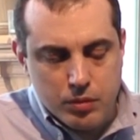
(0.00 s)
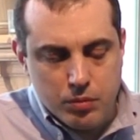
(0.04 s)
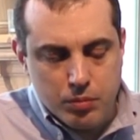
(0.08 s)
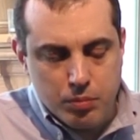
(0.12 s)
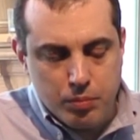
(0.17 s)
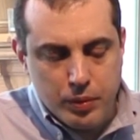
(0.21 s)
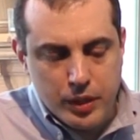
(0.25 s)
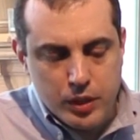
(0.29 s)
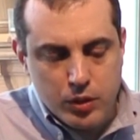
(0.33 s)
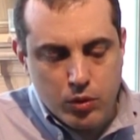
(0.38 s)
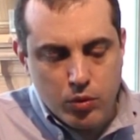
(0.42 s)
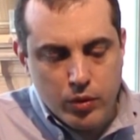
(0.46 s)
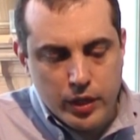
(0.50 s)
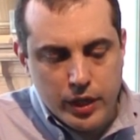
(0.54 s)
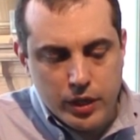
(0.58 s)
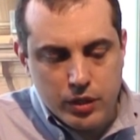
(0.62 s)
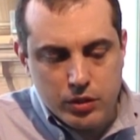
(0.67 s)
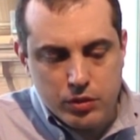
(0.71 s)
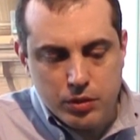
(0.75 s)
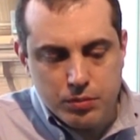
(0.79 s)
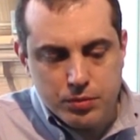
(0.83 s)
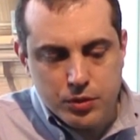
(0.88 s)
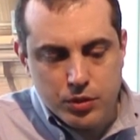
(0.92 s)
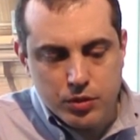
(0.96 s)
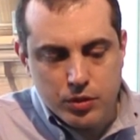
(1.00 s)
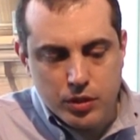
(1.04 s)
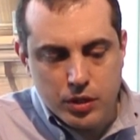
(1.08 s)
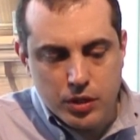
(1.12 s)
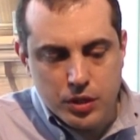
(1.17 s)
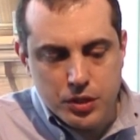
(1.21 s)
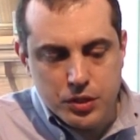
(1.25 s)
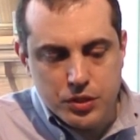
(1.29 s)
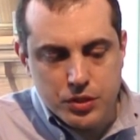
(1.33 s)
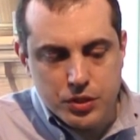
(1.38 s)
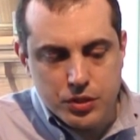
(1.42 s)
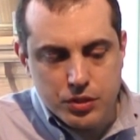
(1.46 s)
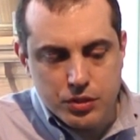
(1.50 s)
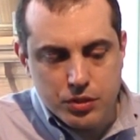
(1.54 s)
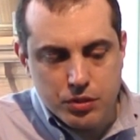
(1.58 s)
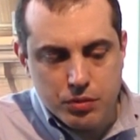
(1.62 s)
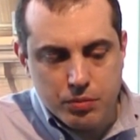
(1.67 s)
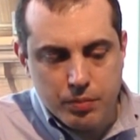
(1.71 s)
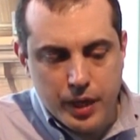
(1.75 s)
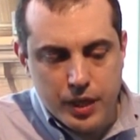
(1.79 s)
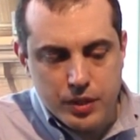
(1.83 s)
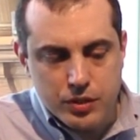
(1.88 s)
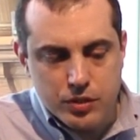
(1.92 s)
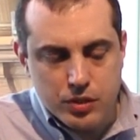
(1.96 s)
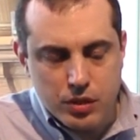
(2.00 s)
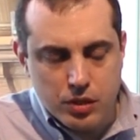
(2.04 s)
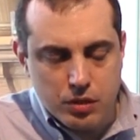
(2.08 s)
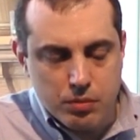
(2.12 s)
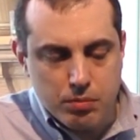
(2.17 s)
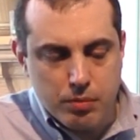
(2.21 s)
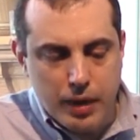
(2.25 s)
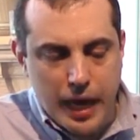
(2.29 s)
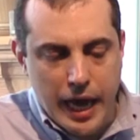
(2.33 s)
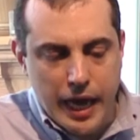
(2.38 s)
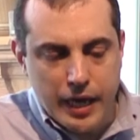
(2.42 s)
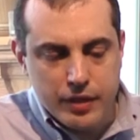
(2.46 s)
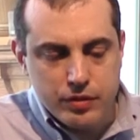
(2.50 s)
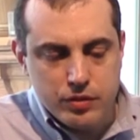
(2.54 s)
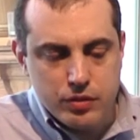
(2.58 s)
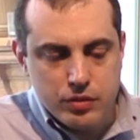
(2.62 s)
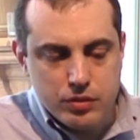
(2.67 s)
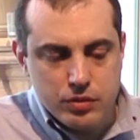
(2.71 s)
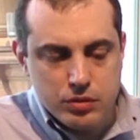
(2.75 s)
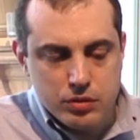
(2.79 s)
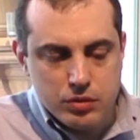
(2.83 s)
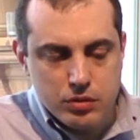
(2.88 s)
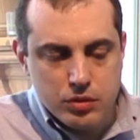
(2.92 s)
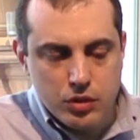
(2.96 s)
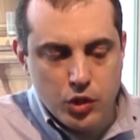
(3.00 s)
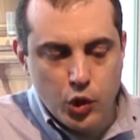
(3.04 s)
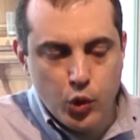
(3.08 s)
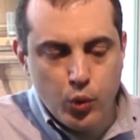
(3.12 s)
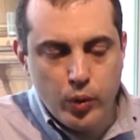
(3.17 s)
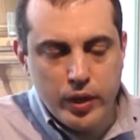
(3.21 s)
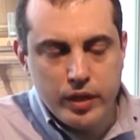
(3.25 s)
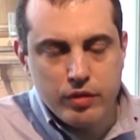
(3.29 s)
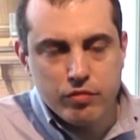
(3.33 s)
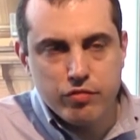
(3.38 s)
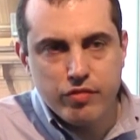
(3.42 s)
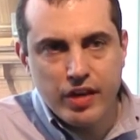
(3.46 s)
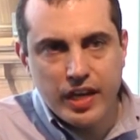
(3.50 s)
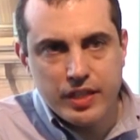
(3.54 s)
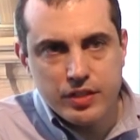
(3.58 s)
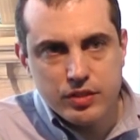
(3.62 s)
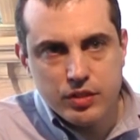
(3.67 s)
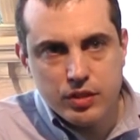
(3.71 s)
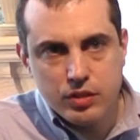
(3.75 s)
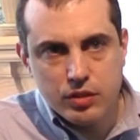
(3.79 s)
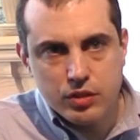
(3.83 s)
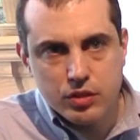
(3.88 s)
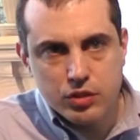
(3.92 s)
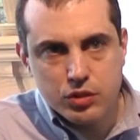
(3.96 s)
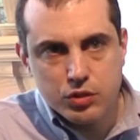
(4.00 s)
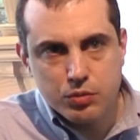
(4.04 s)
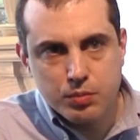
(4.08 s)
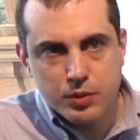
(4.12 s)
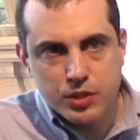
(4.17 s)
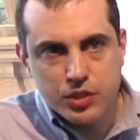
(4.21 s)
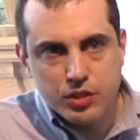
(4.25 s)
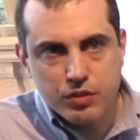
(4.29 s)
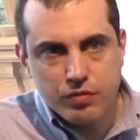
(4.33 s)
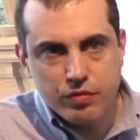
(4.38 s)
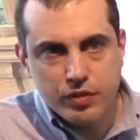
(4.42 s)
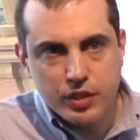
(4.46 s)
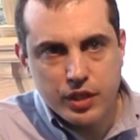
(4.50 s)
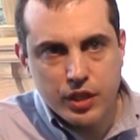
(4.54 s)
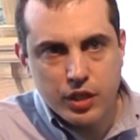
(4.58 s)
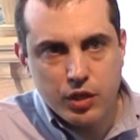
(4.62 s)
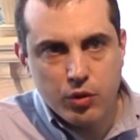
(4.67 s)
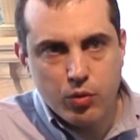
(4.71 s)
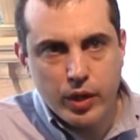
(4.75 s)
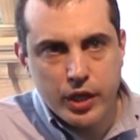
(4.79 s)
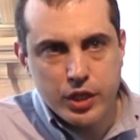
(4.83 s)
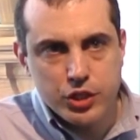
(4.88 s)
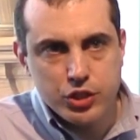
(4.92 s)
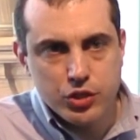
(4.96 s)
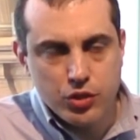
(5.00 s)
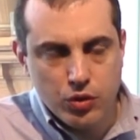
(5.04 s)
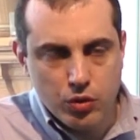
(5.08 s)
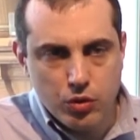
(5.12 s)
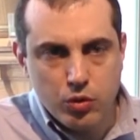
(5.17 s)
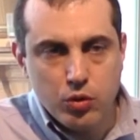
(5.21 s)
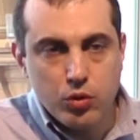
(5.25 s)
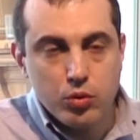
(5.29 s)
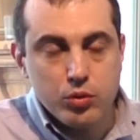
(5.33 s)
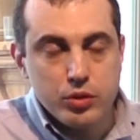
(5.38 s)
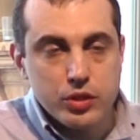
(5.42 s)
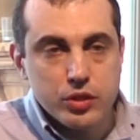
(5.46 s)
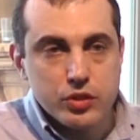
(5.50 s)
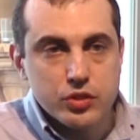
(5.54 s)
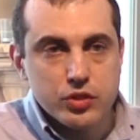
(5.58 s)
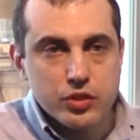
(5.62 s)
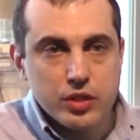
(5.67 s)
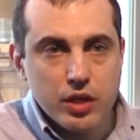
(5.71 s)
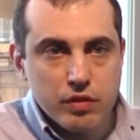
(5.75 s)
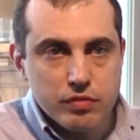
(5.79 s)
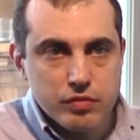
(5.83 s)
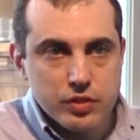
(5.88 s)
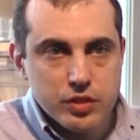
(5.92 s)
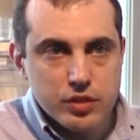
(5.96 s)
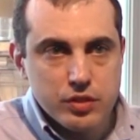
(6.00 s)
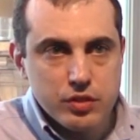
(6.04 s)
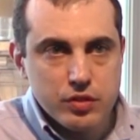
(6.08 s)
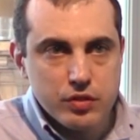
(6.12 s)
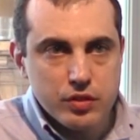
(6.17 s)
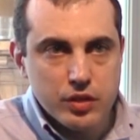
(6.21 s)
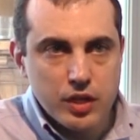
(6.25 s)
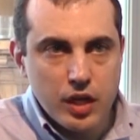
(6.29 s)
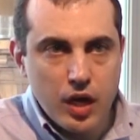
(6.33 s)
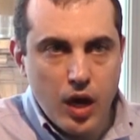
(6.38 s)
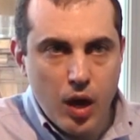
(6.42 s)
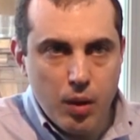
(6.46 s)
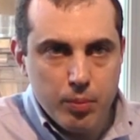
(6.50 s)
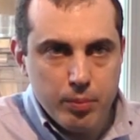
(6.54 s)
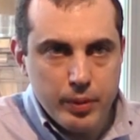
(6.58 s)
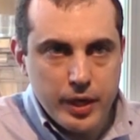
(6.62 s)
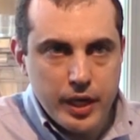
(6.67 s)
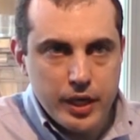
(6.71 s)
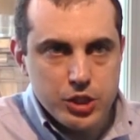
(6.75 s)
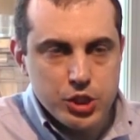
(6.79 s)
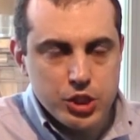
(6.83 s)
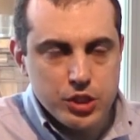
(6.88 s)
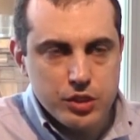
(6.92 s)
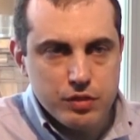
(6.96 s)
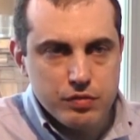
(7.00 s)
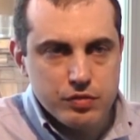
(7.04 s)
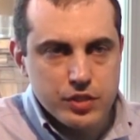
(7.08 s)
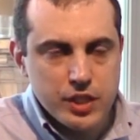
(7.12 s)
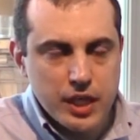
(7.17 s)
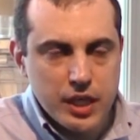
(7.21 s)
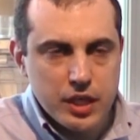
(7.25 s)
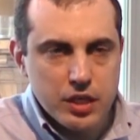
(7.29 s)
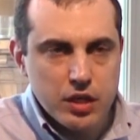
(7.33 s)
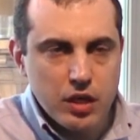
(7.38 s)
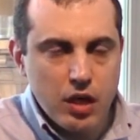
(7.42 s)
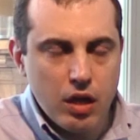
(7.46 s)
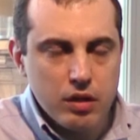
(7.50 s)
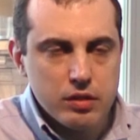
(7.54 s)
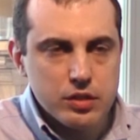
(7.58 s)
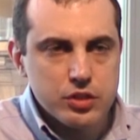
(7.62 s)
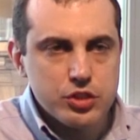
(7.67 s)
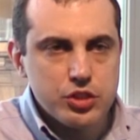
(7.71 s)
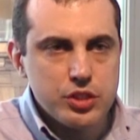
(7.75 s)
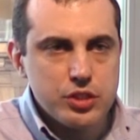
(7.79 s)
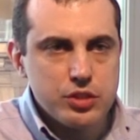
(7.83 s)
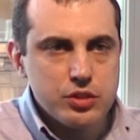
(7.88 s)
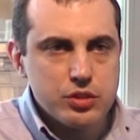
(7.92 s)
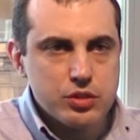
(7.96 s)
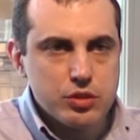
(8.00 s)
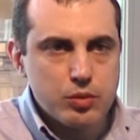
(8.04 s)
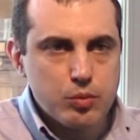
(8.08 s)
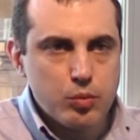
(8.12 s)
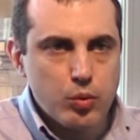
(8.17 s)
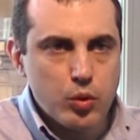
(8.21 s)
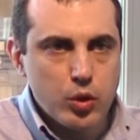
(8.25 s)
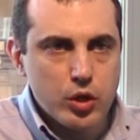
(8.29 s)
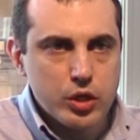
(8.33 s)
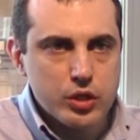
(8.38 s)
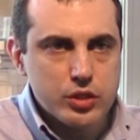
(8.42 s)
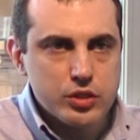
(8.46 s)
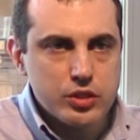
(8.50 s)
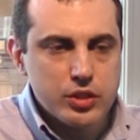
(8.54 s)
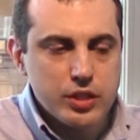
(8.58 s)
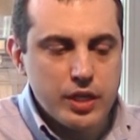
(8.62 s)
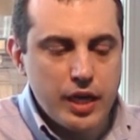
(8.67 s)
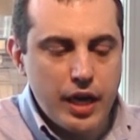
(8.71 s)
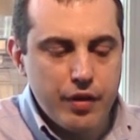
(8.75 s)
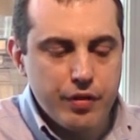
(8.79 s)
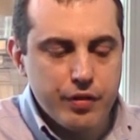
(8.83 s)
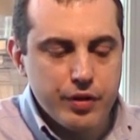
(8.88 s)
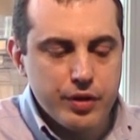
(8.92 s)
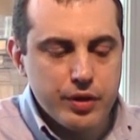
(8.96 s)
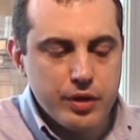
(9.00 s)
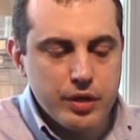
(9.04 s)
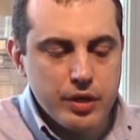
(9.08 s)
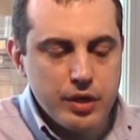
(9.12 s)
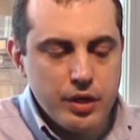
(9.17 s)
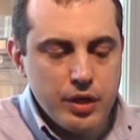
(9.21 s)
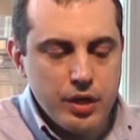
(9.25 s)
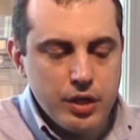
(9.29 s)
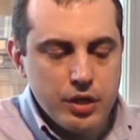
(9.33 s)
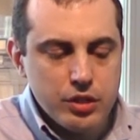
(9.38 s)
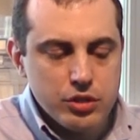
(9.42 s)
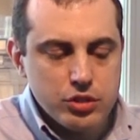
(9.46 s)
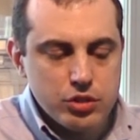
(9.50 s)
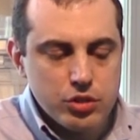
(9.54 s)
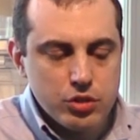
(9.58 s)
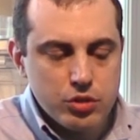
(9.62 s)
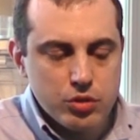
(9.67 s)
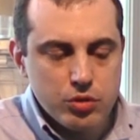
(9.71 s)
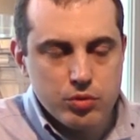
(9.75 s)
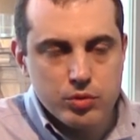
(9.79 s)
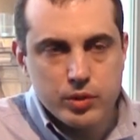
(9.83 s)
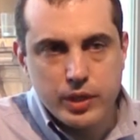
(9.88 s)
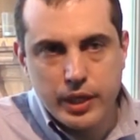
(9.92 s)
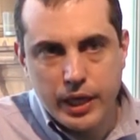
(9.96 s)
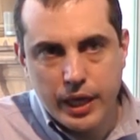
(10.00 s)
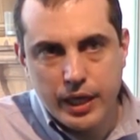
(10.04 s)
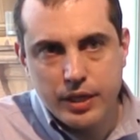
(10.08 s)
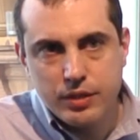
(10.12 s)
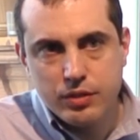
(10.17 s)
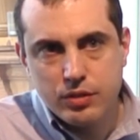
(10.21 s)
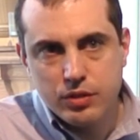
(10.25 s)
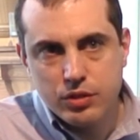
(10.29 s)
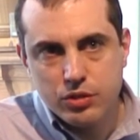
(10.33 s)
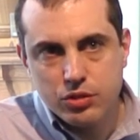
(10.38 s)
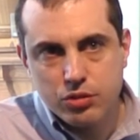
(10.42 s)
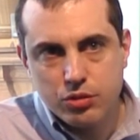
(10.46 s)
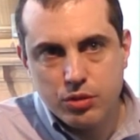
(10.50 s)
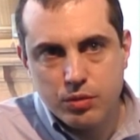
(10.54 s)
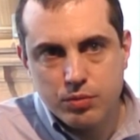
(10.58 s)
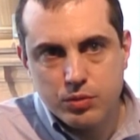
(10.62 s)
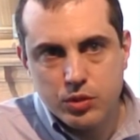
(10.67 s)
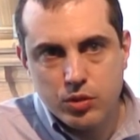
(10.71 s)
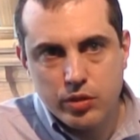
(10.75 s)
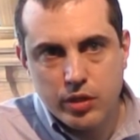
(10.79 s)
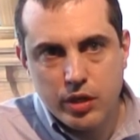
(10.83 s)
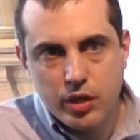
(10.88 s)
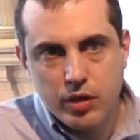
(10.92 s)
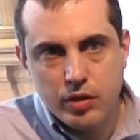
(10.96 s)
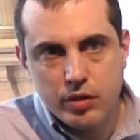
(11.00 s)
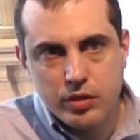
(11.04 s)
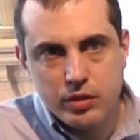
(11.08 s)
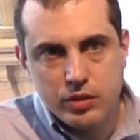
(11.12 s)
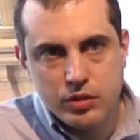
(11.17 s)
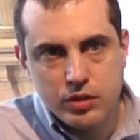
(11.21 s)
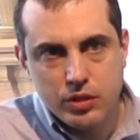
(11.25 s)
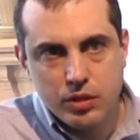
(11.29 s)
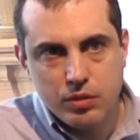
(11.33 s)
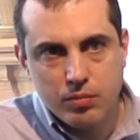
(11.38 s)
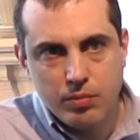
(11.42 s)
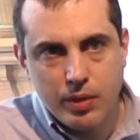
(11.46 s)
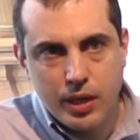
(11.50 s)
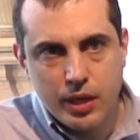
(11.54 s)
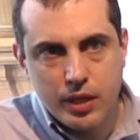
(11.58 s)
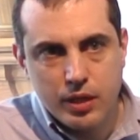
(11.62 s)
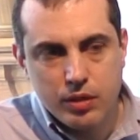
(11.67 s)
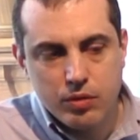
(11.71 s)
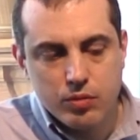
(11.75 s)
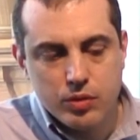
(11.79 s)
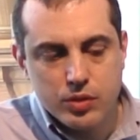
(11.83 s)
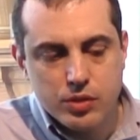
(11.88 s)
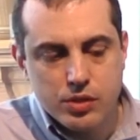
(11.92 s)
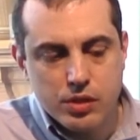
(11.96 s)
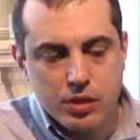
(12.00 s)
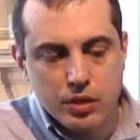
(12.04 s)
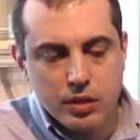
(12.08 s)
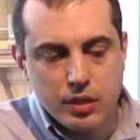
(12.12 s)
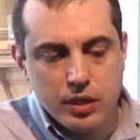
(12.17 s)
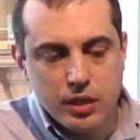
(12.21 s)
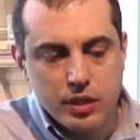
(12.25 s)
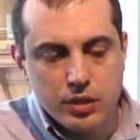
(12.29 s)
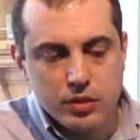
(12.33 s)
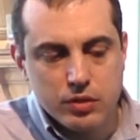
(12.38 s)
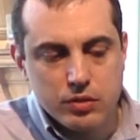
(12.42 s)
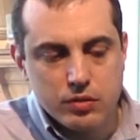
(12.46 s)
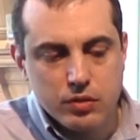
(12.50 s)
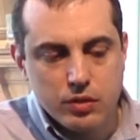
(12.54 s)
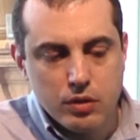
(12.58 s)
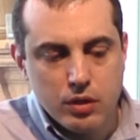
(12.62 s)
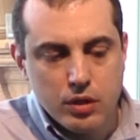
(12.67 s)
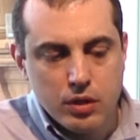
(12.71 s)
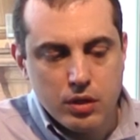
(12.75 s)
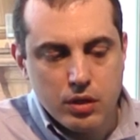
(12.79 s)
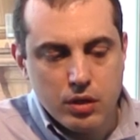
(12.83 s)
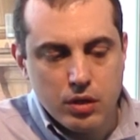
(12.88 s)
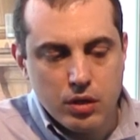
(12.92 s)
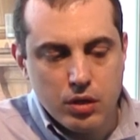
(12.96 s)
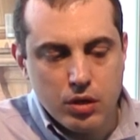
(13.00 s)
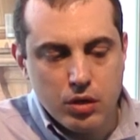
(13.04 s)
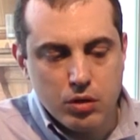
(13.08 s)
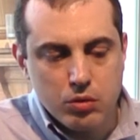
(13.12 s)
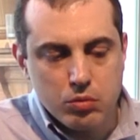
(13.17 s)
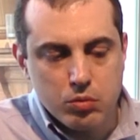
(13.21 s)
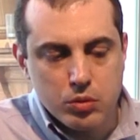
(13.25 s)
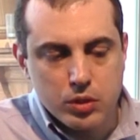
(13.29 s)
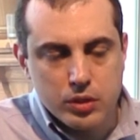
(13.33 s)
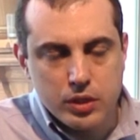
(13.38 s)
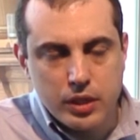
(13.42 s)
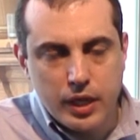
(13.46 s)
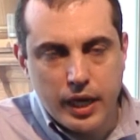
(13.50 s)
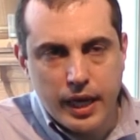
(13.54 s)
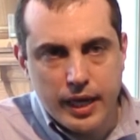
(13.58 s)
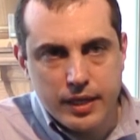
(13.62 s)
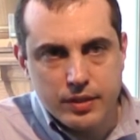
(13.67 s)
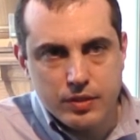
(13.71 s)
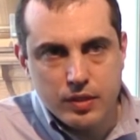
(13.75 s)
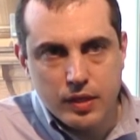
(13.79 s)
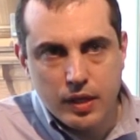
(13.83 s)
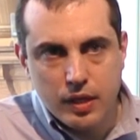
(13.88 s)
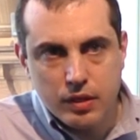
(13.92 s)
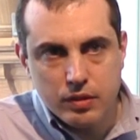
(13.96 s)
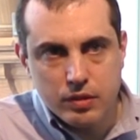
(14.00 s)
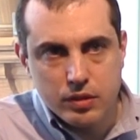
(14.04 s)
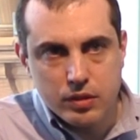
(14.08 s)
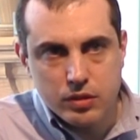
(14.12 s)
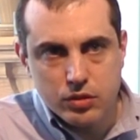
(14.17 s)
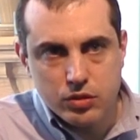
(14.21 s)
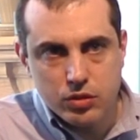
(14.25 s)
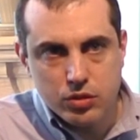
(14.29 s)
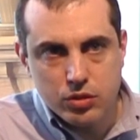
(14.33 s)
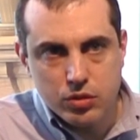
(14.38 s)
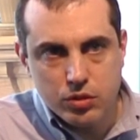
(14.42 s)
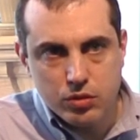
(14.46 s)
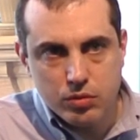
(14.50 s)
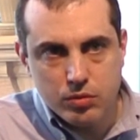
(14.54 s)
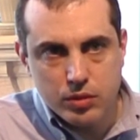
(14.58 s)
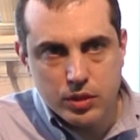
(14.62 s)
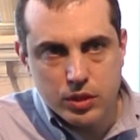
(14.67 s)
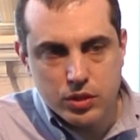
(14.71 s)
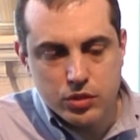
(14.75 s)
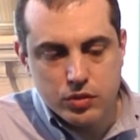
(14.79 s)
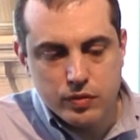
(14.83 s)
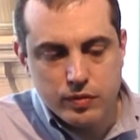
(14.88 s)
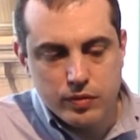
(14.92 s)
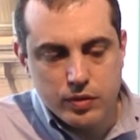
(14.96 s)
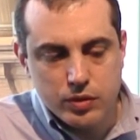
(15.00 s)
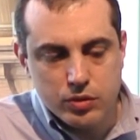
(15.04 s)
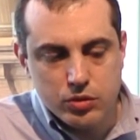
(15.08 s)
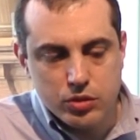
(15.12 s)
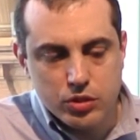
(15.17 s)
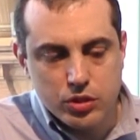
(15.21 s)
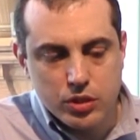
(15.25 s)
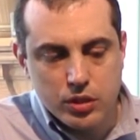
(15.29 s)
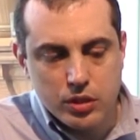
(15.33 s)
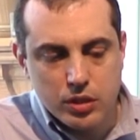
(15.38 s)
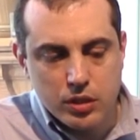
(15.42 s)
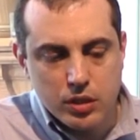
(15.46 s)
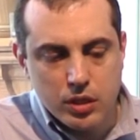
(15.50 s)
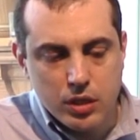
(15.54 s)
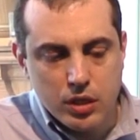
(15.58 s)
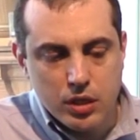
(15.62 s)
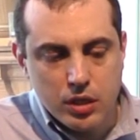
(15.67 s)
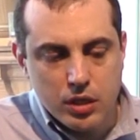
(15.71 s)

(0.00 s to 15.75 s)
Bitcoin and cryptocurrencies are based on math. Who invented the specific equation, or who discovered the combination of technologies that work together to create this cryptocurrency and make it resilient, really has nothing to do with its future.